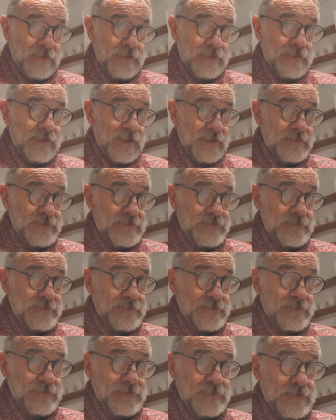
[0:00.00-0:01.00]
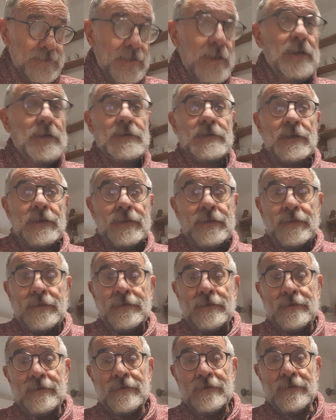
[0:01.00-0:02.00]
Yes.
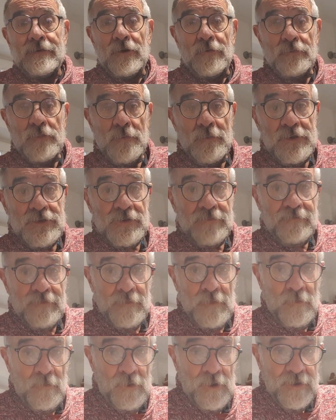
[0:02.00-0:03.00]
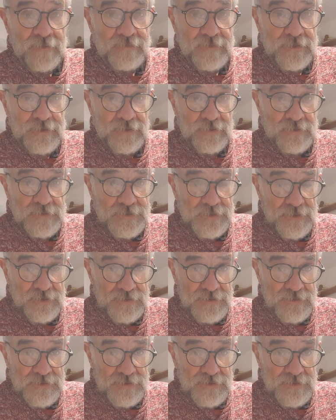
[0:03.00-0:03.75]
Got permission from the wife to use her